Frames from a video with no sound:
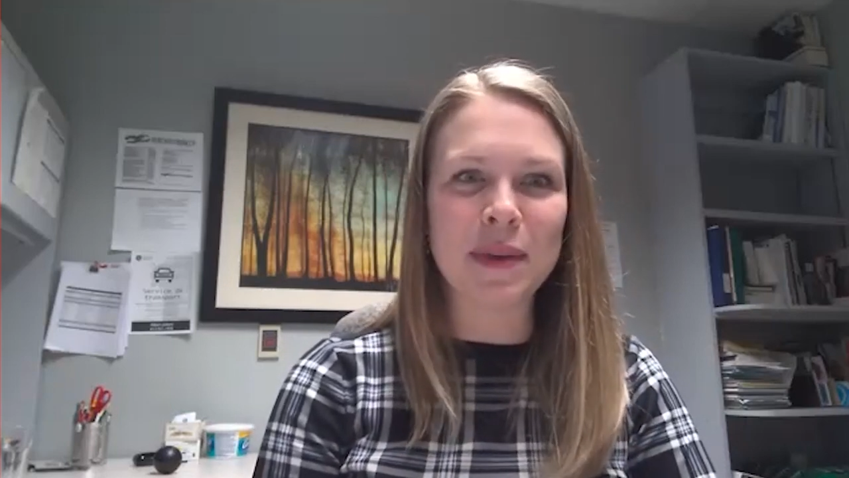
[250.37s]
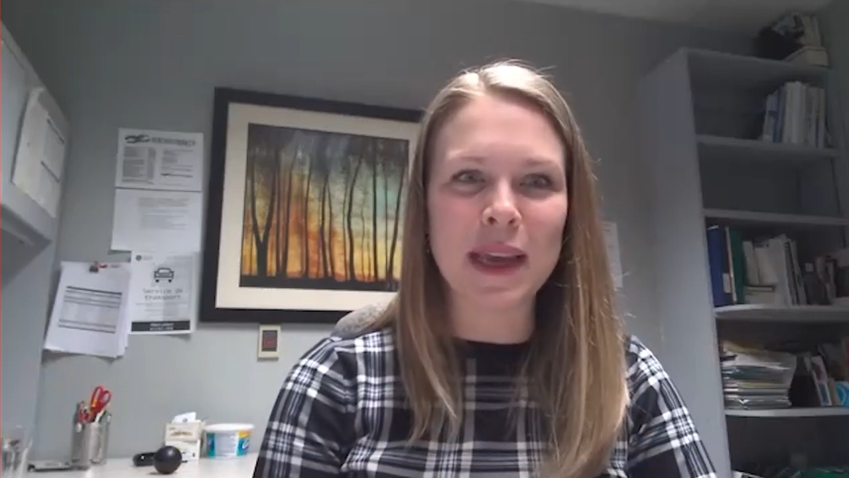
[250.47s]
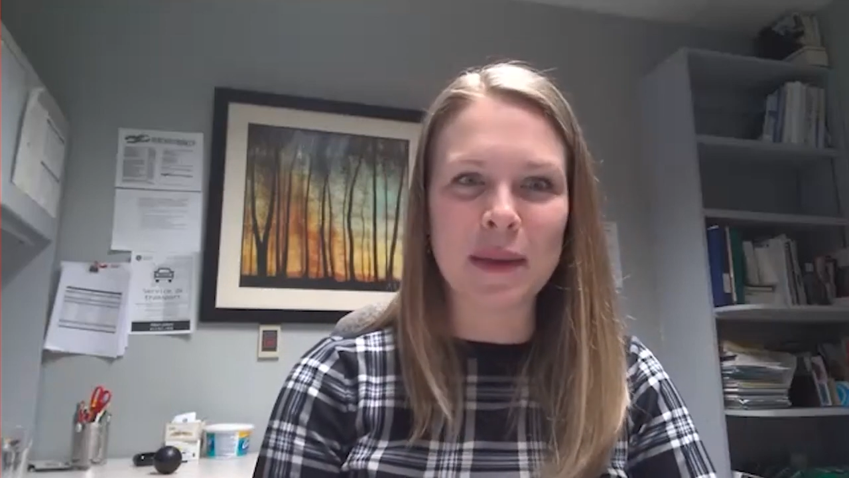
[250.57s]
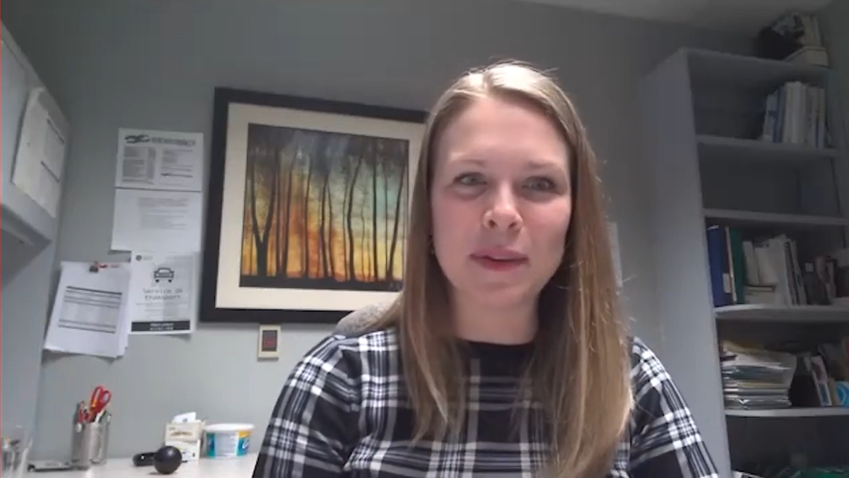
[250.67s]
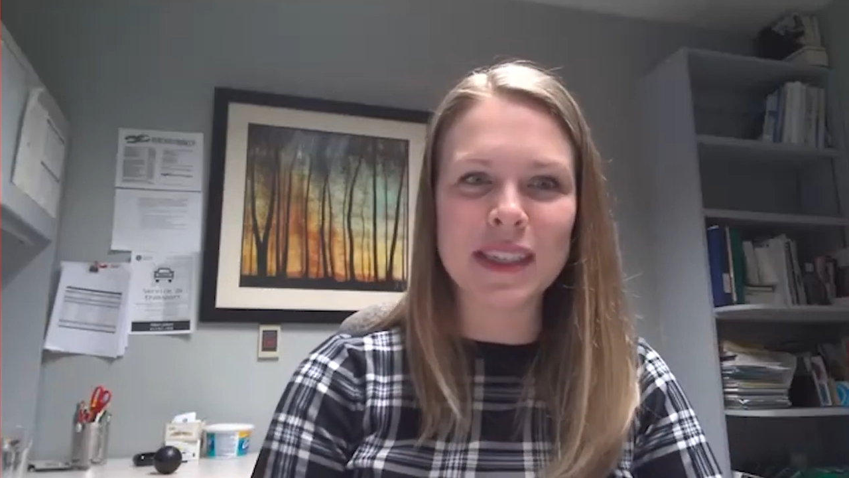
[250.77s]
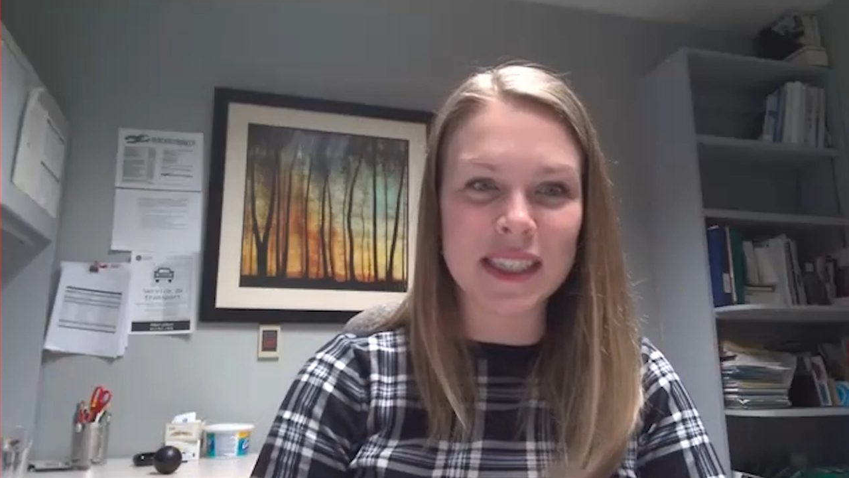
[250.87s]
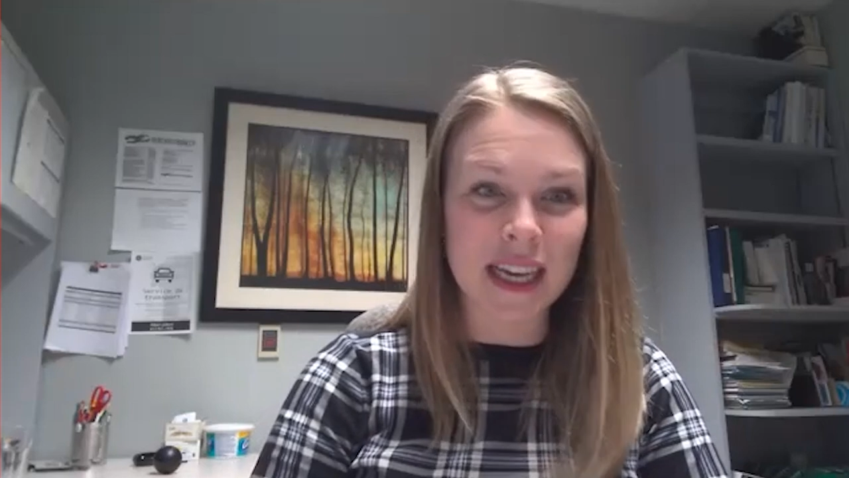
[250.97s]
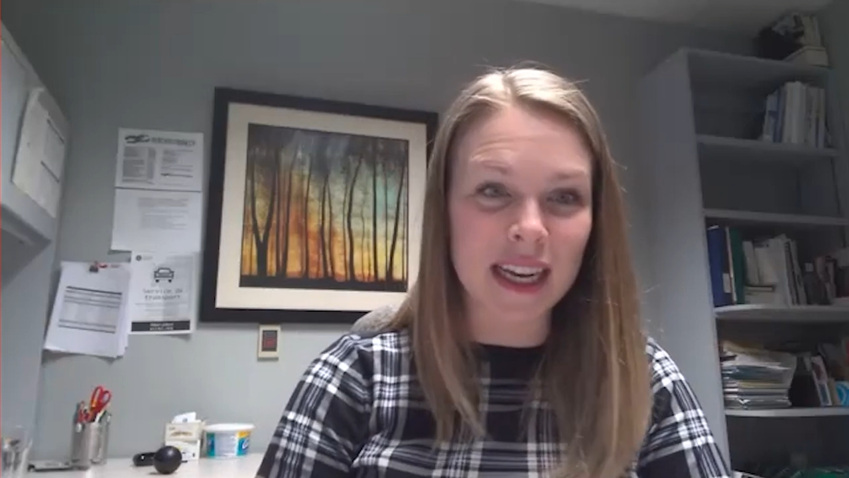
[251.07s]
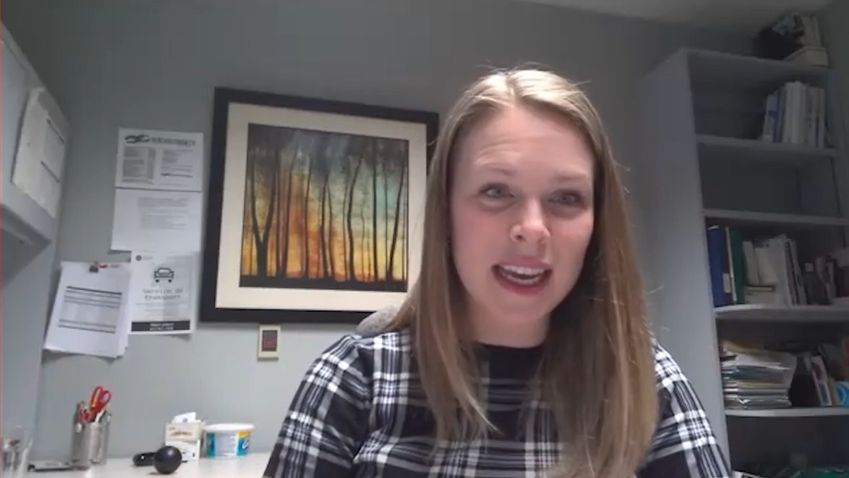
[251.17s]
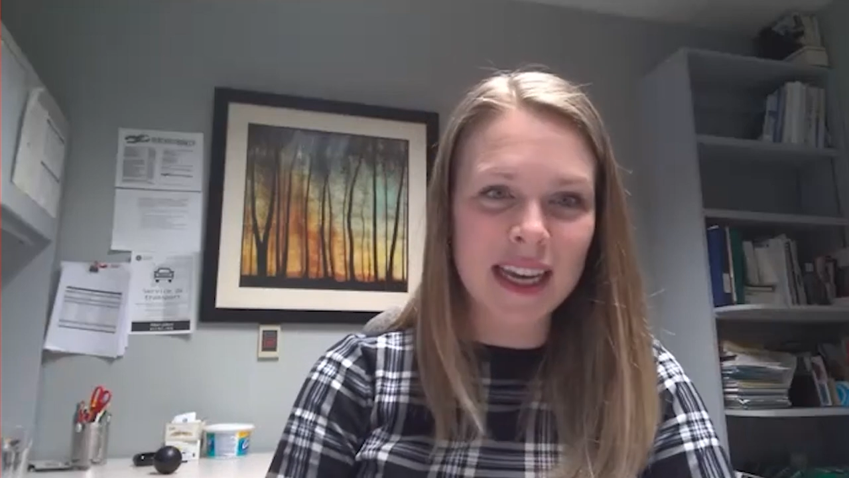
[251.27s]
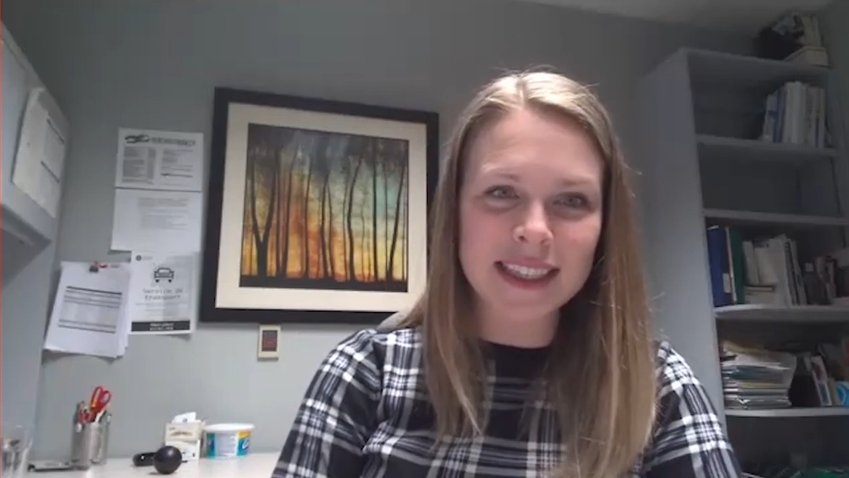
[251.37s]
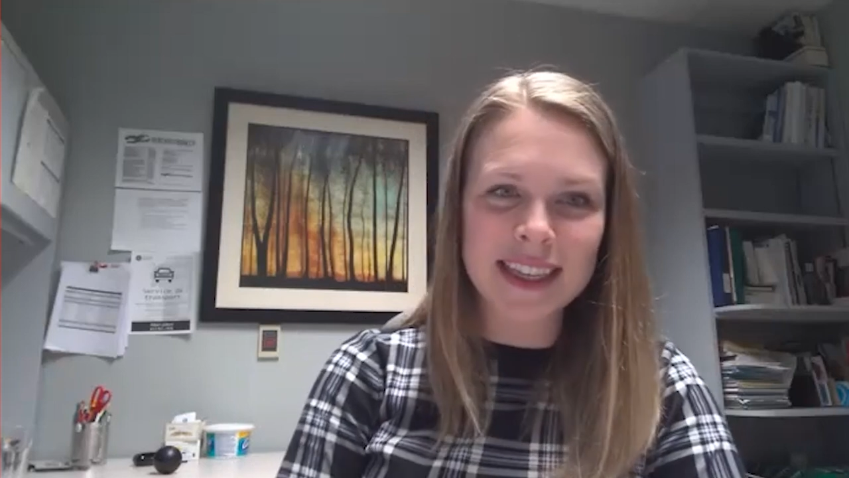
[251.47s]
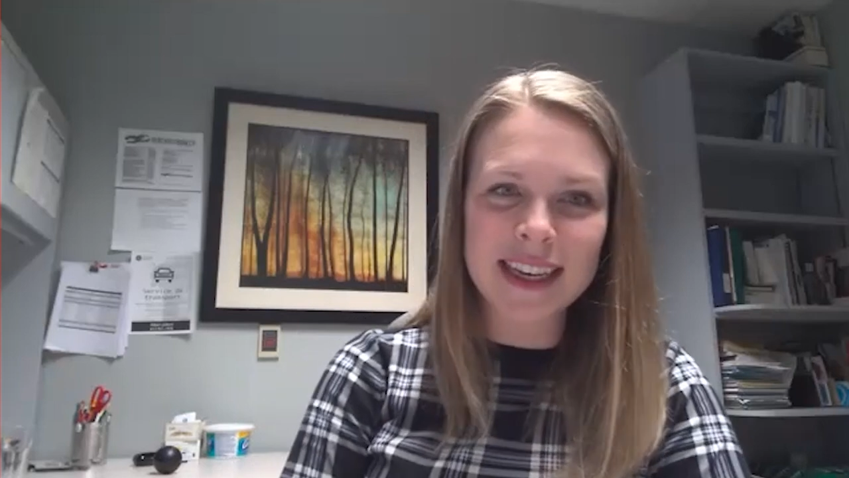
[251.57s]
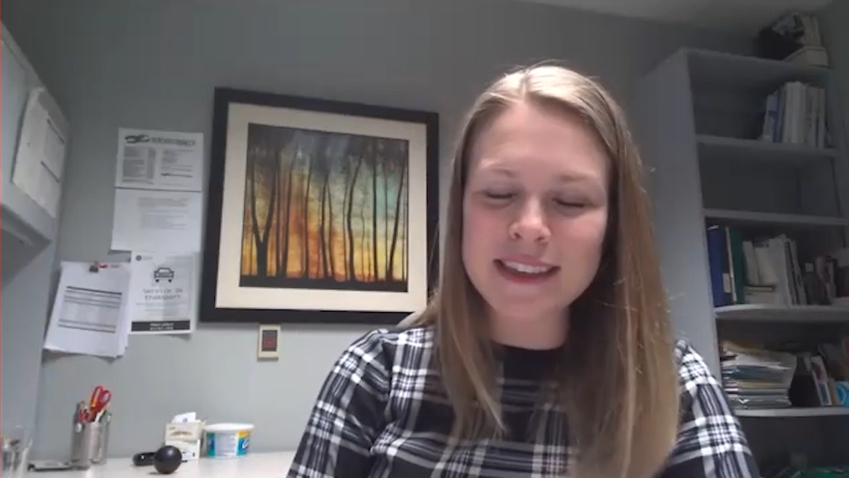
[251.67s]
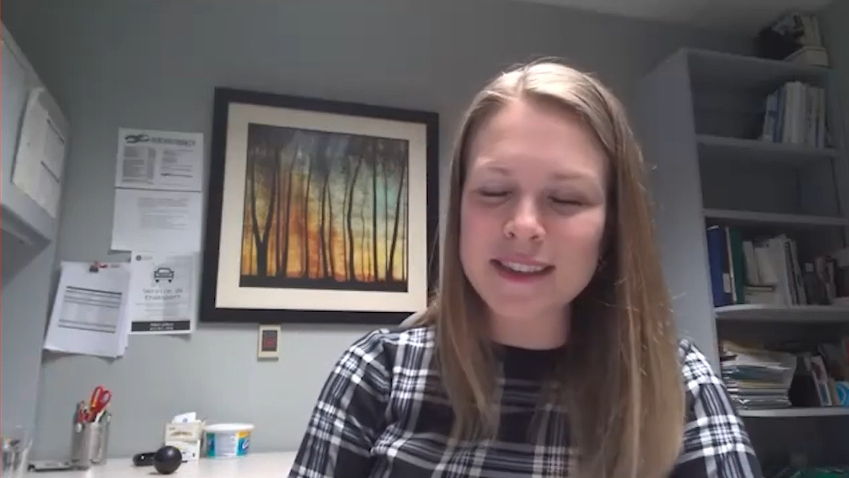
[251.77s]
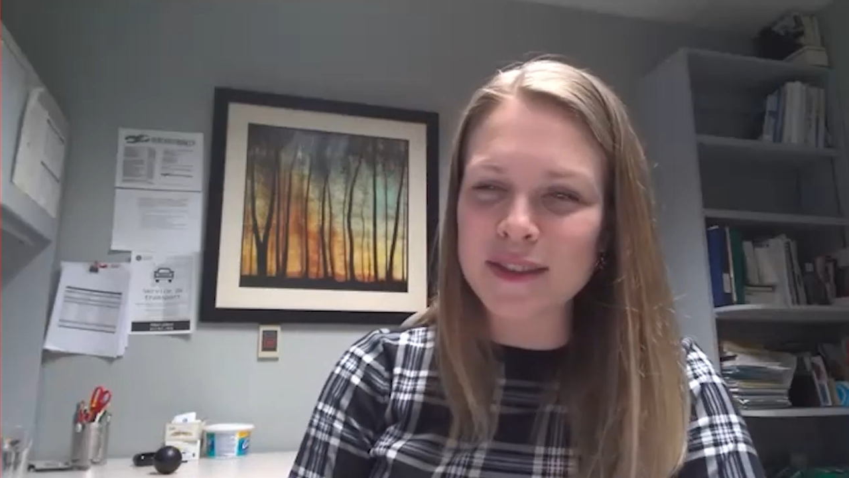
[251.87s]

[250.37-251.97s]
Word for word: be able to dedicate to this.